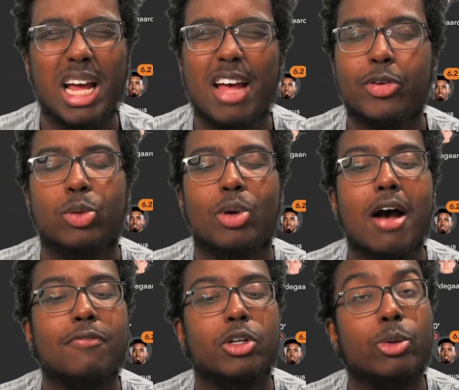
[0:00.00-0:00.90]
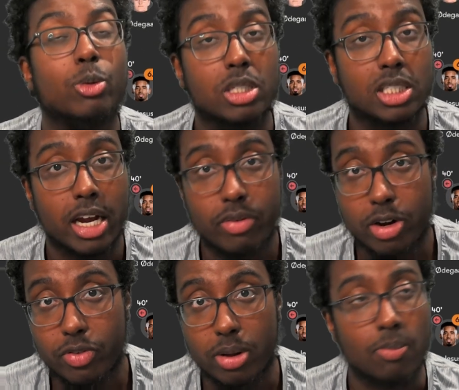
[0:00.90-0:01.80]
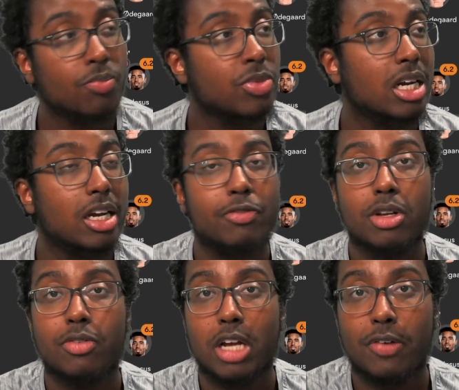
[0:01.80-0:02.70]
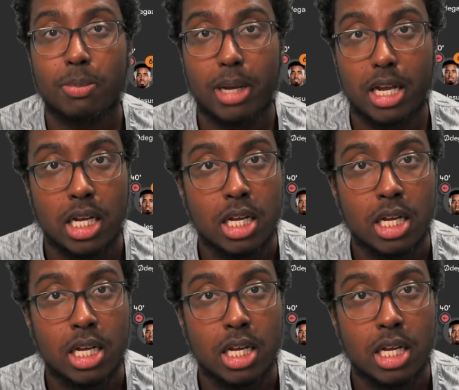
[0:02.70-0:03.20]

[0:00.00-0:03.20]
you have to do, just get rid of him. Even if you have to pay